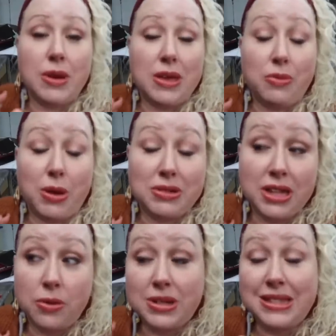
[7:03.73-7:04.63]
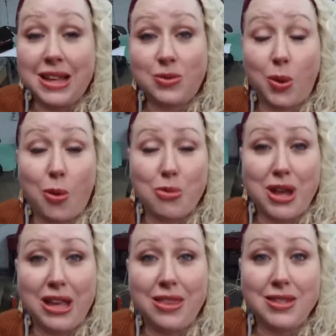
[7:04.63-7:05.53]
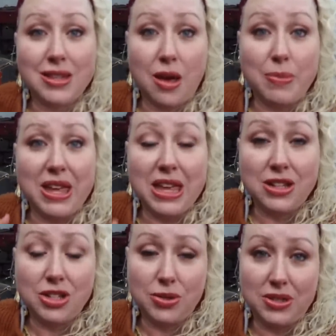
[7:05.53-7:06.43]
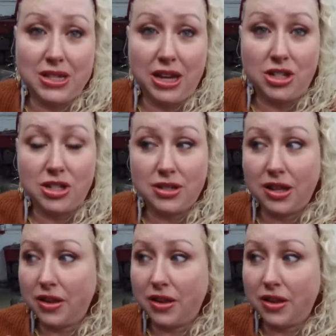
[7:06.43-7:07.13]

anyway, what I was saying was that's why we're breaking this up into stages,